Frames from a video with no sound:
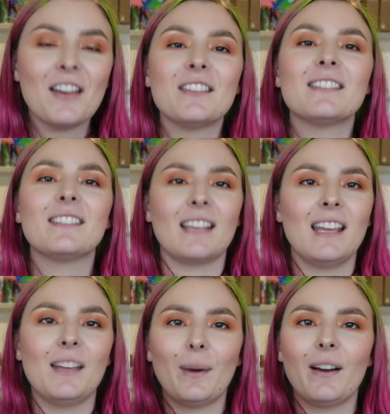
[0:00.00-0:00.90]

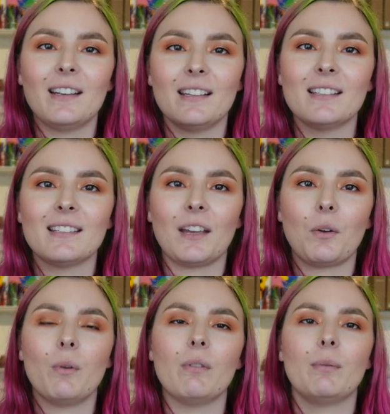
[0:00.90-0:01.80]
See where it is, like
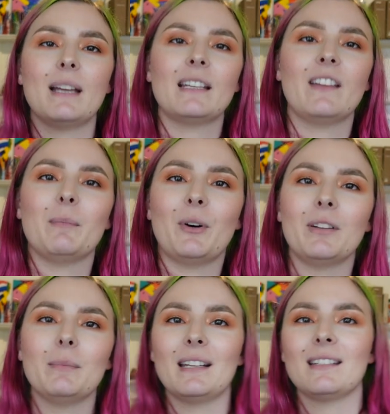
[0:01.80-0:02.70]
all the way down the
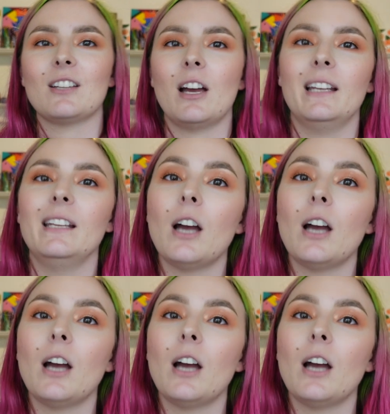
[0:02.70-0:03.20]
bottom, and it's tiny.